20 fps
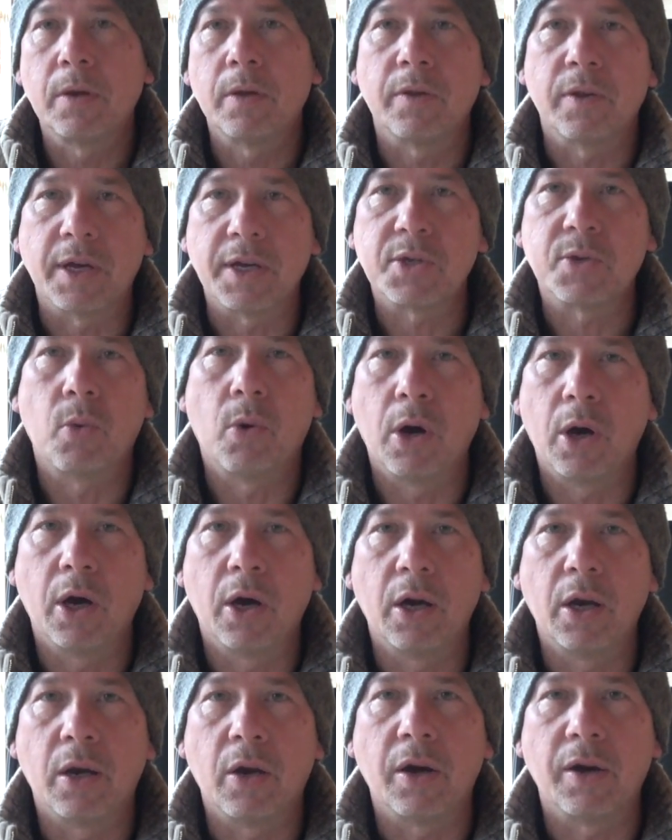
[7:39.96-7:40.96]
that's why
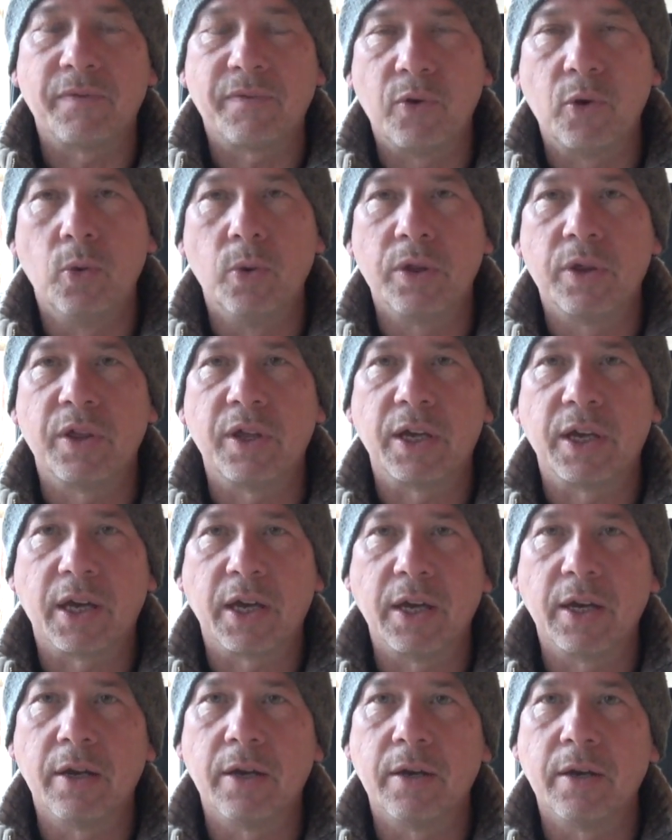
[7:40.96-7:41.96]
I like forward
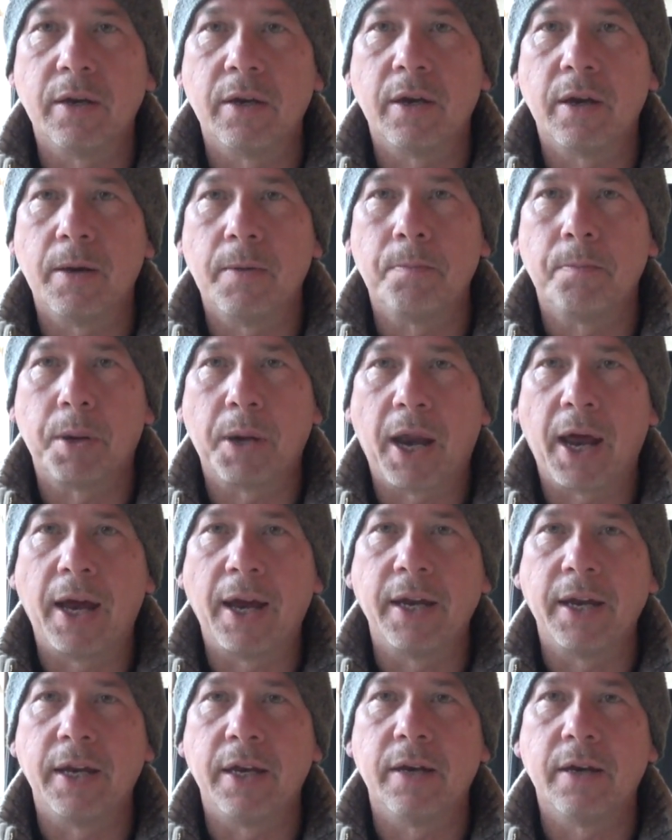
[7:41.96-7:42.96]
thinking and
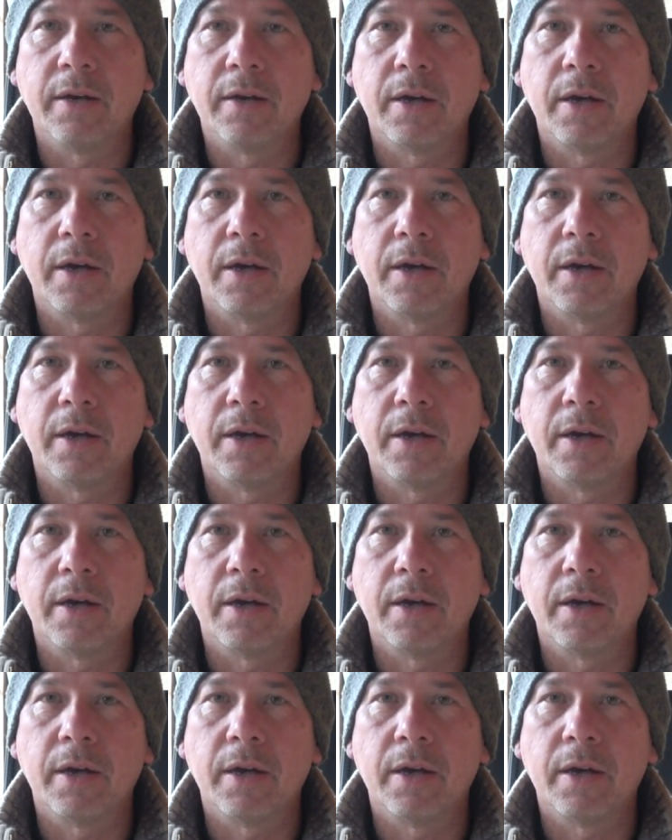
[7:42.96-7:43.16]
planning,